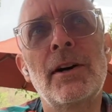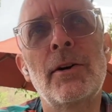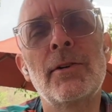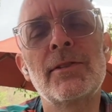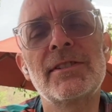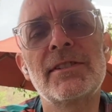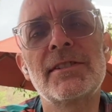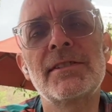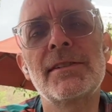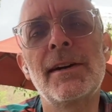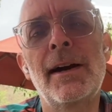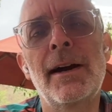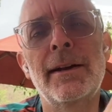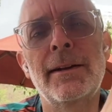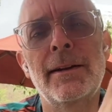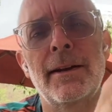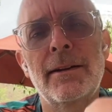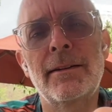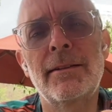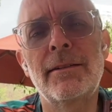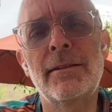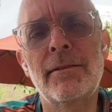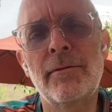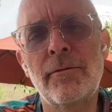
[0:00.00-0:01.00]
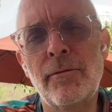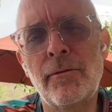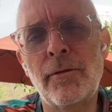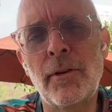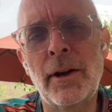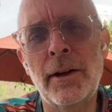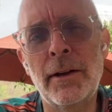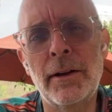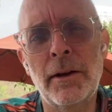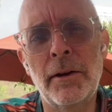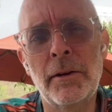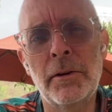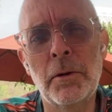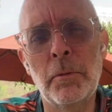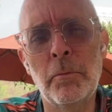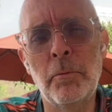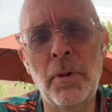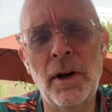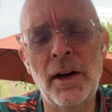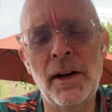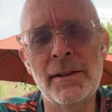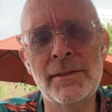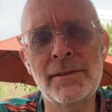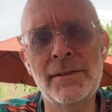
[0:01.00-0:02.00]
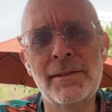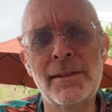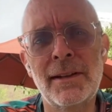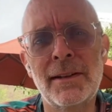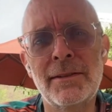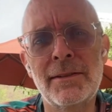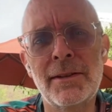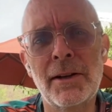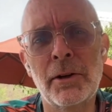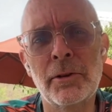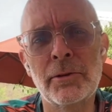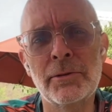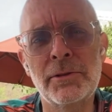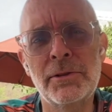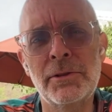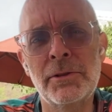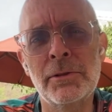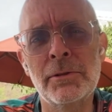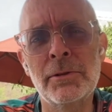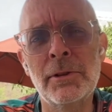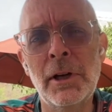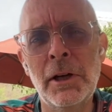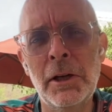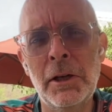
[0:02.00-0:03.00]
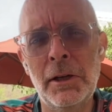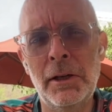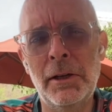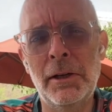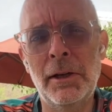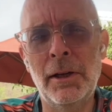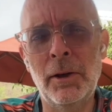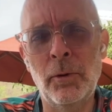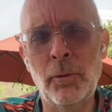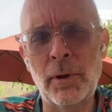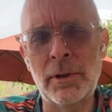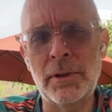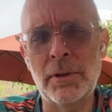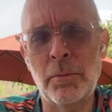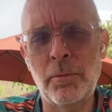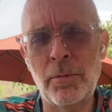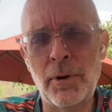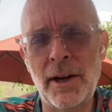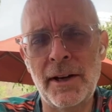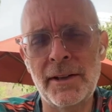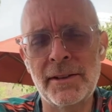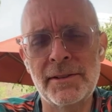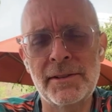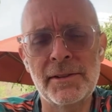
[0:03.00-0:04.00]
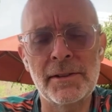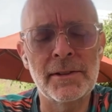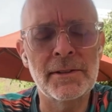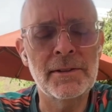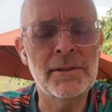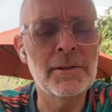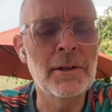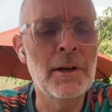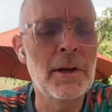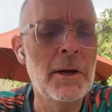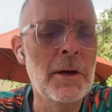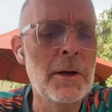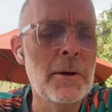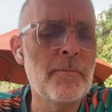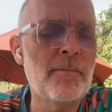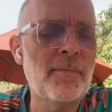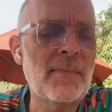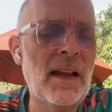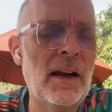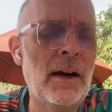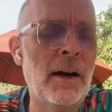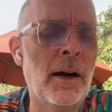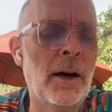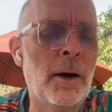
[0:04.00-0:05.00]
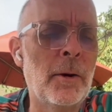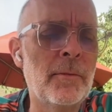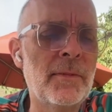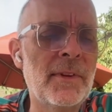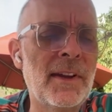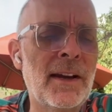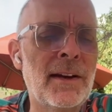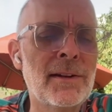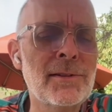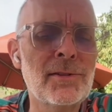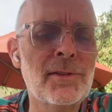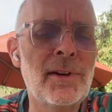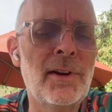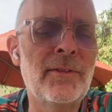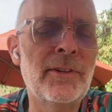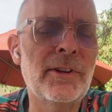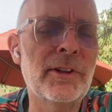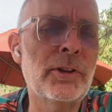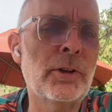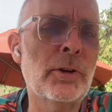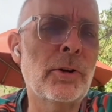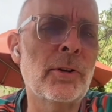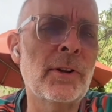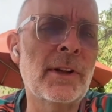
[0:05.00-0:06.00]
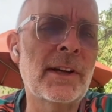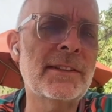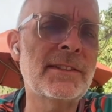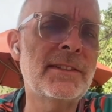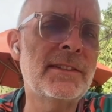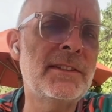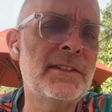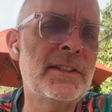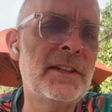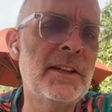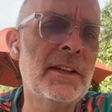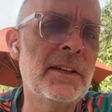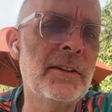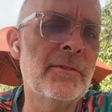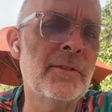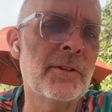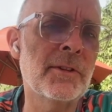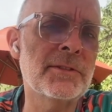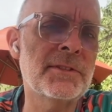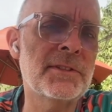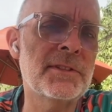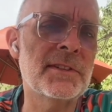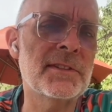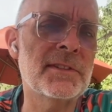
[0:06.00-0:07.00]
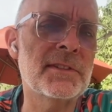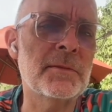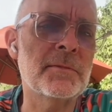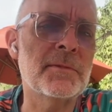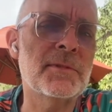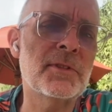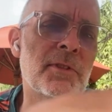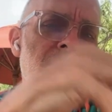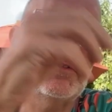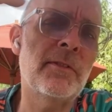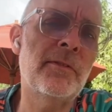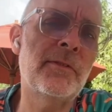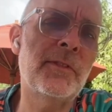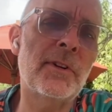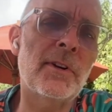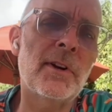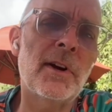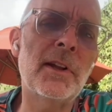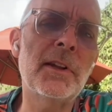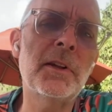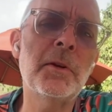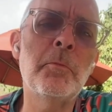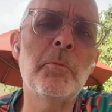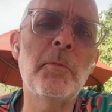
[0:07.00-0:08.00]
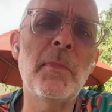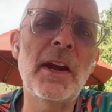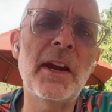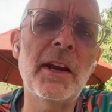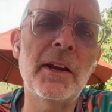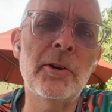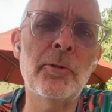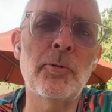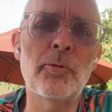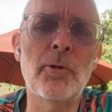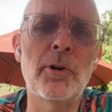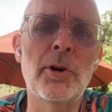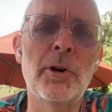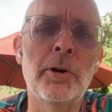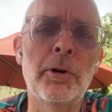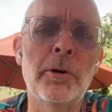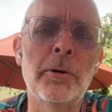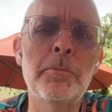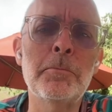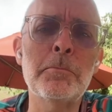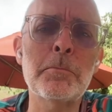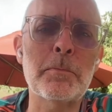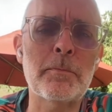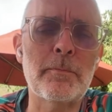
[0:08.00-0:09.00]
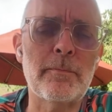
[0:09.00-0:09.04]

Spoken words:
always a sign on front of the bus that tells you what the price is. They also have a collectivo system. So if you're on the main road